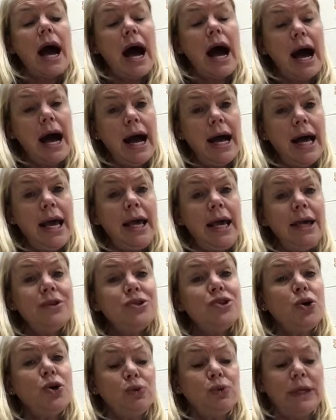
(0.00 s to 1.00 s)
I
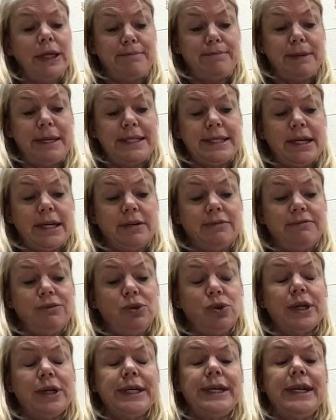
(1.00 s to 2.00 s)
don't lick myself,
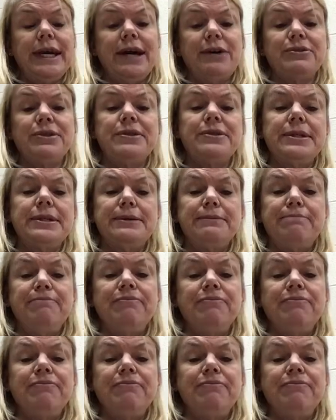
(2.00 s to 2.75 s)
Flora announced.